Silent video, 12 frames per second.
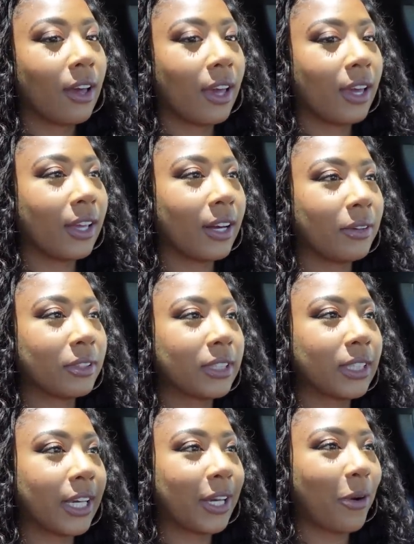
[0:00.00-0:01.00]
And I
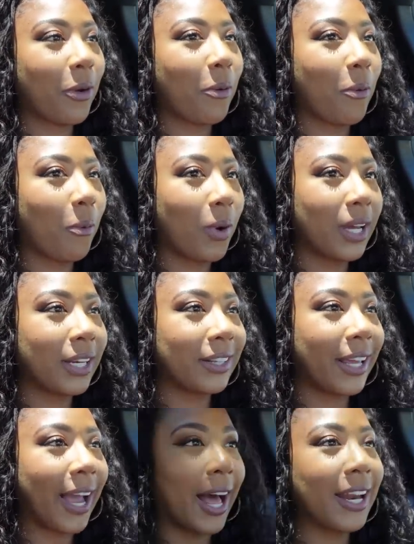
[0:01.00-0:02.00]
was like, oh, what?
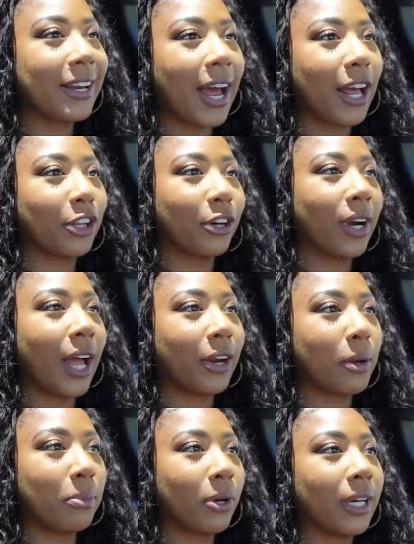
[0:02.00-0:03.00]
Like, I did not learn how
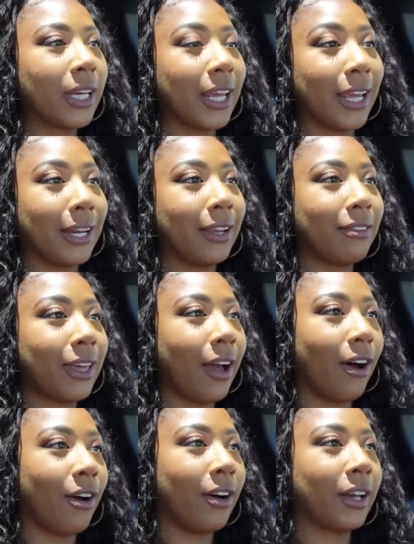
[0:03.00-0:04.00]
to put any of
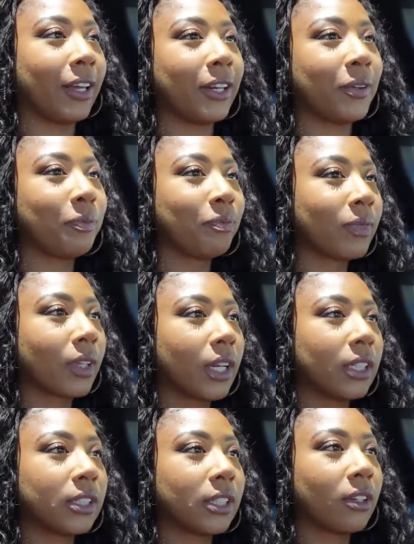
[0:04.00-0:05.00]
that
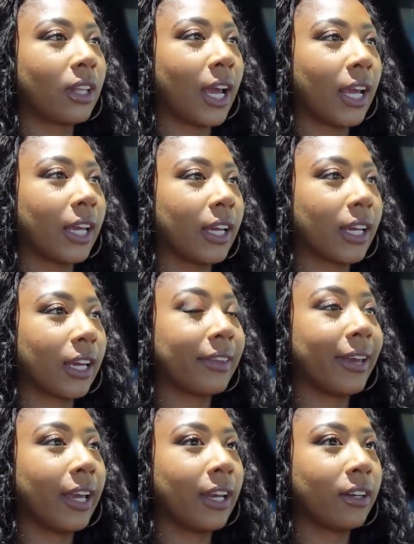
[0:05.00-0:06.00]
on until like
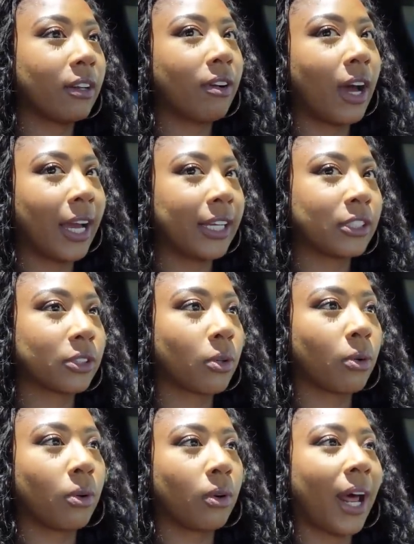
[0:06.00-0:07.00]
the end of high
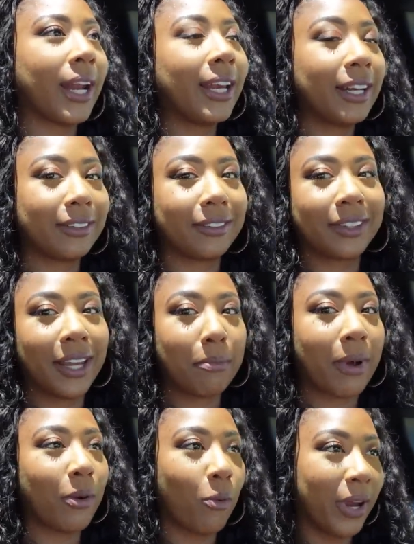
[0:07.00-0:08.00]
school. I didn't get
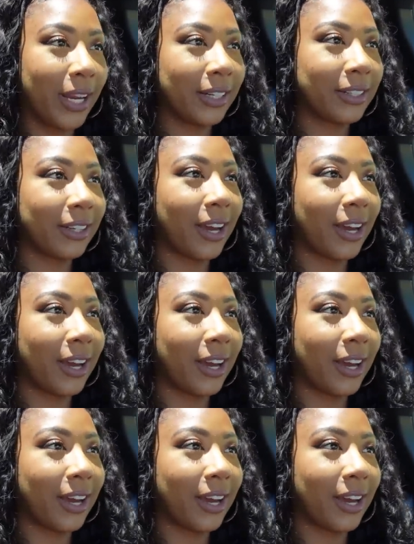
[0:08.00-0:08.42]
my winged